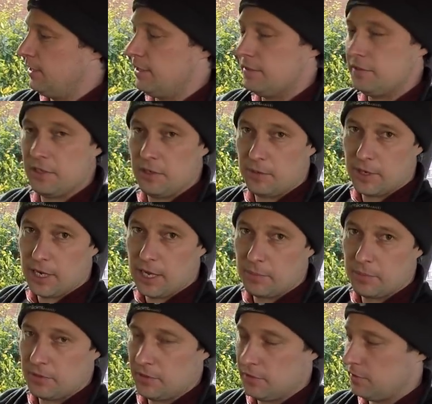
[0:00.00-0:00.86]
Let's see what
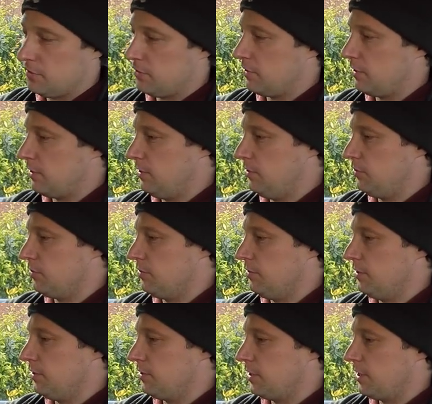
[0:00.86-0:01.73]
happens uh,
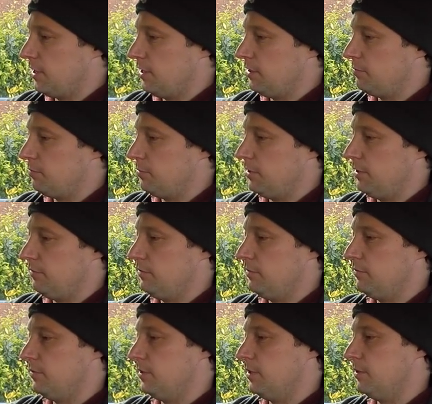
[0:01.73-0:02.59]
during the charge, but
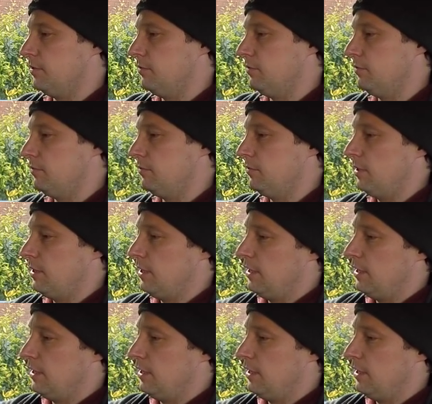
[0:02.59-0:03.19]
even if we go